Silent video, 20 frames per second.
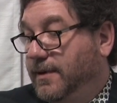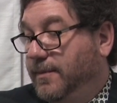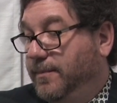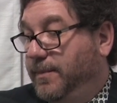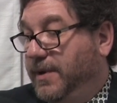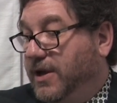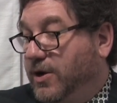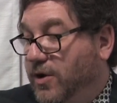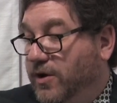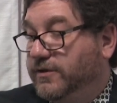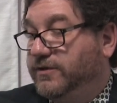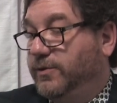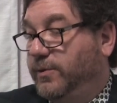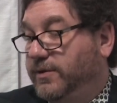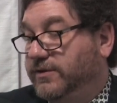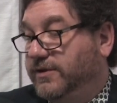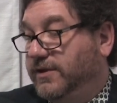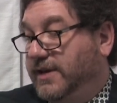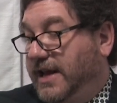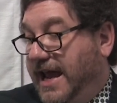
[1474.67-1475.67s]
Because it
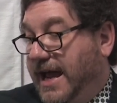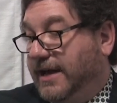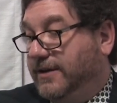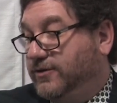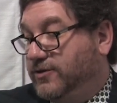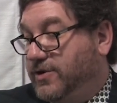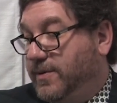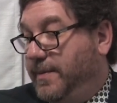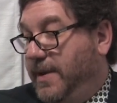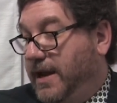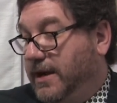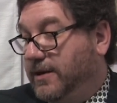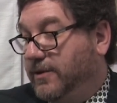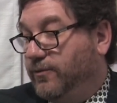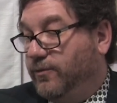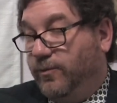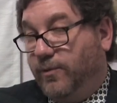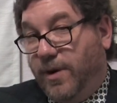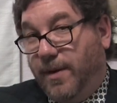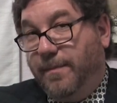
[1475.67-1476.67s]
was an
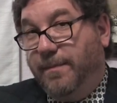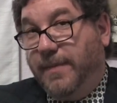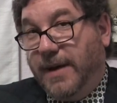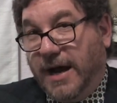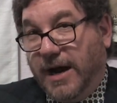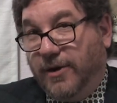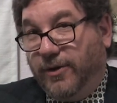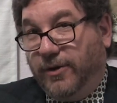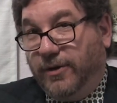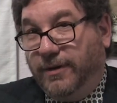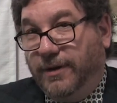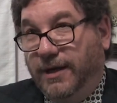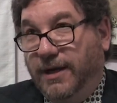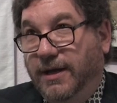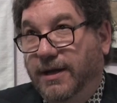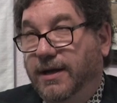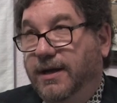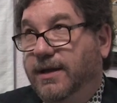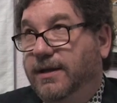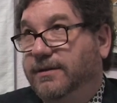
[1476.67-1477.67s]
ex-Jamaican rum barrel,
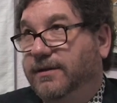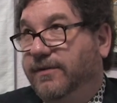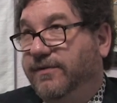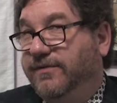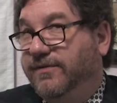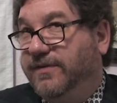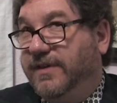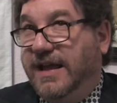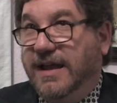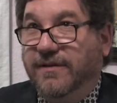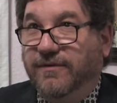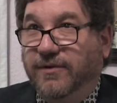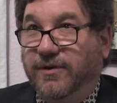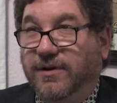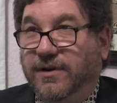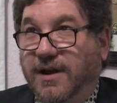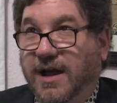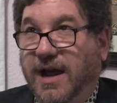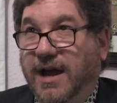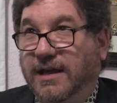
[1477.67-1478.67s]
the flavor
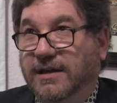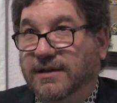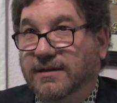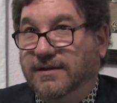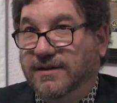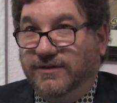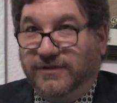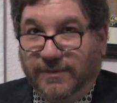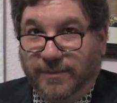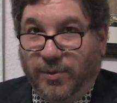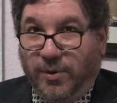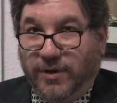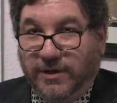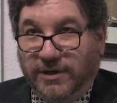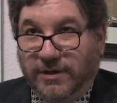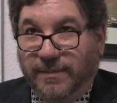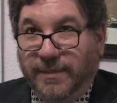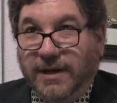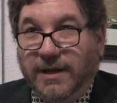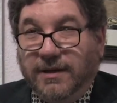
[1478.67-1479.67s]
kind of
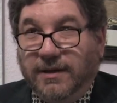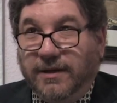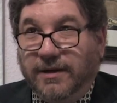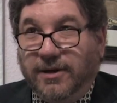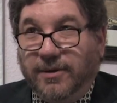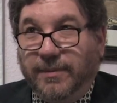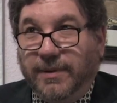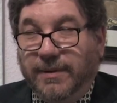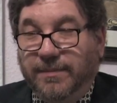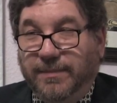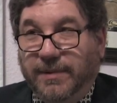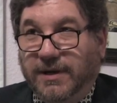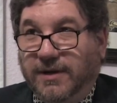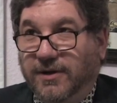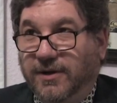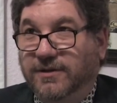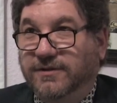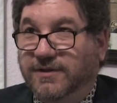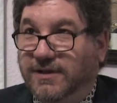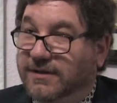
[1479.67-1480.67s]
disappointed me a little bit,
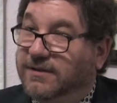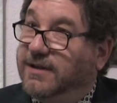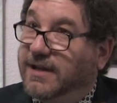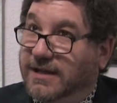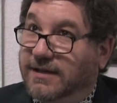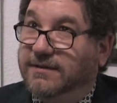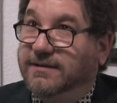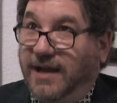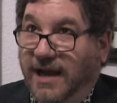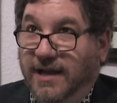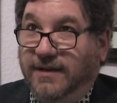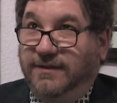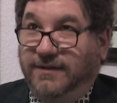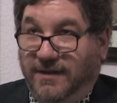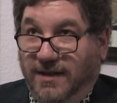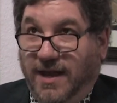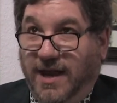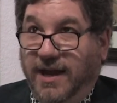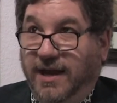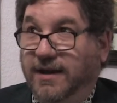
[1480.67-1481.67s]
because it did taste
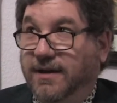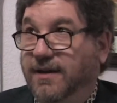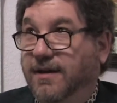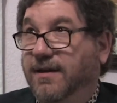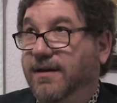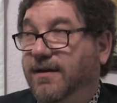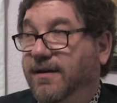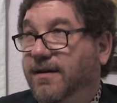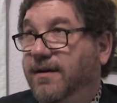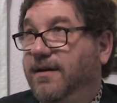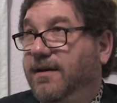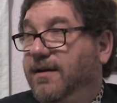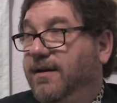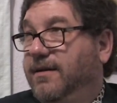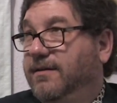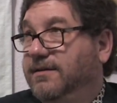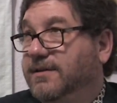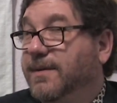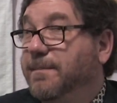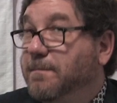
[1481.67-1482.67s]
like,
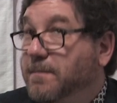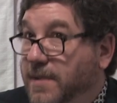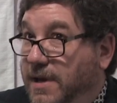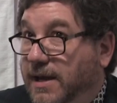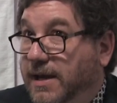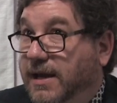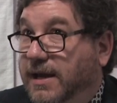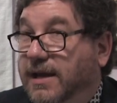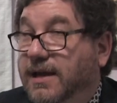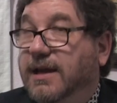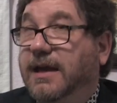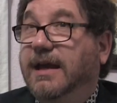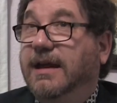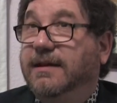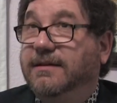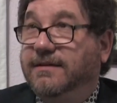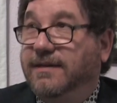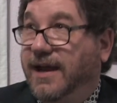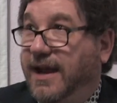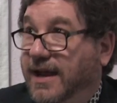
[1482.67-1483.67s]
to me,
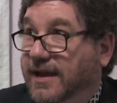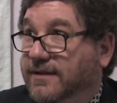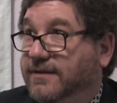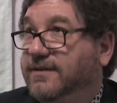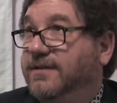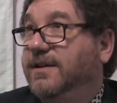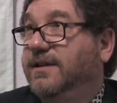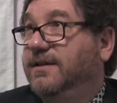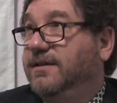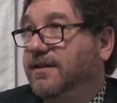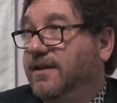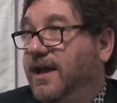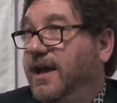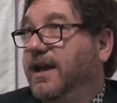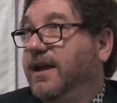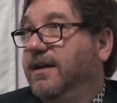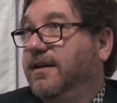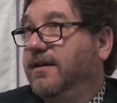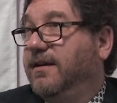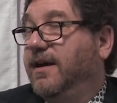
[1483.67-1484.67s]
it tasted
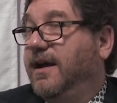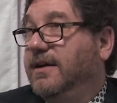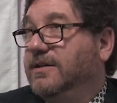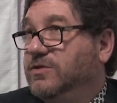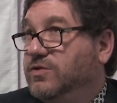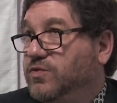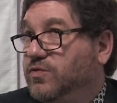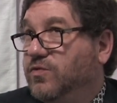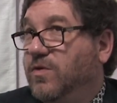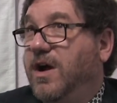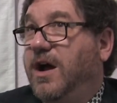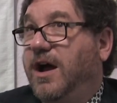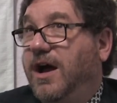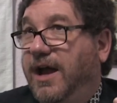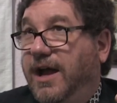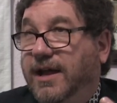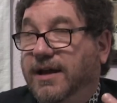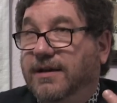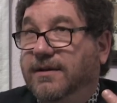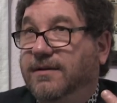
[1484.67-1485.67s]
like a
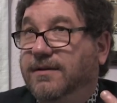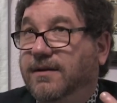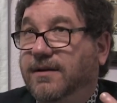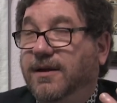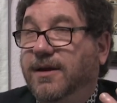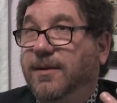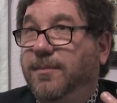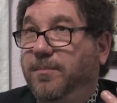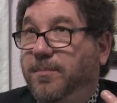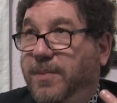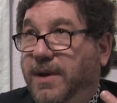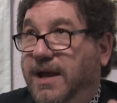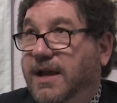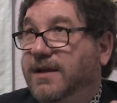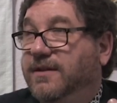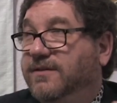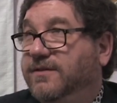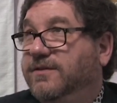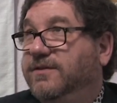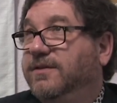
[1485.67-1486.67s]
dried
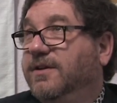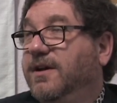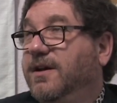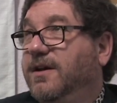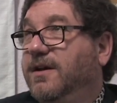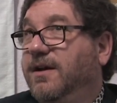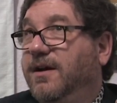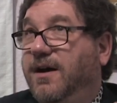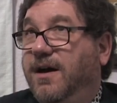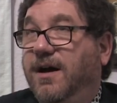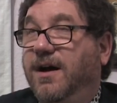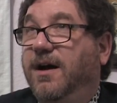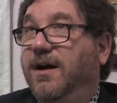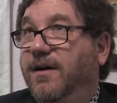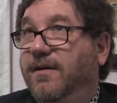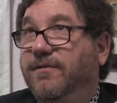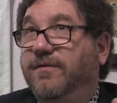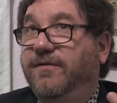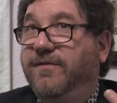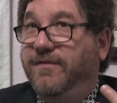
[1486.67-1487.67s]
piece
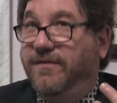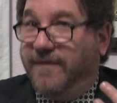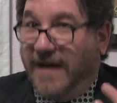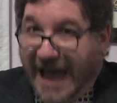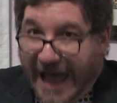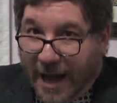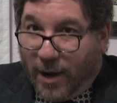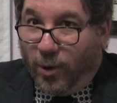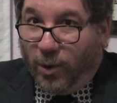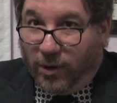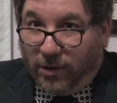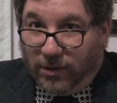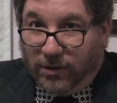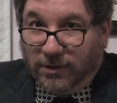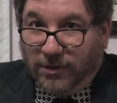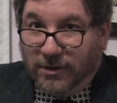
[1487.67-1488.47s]
of fowl.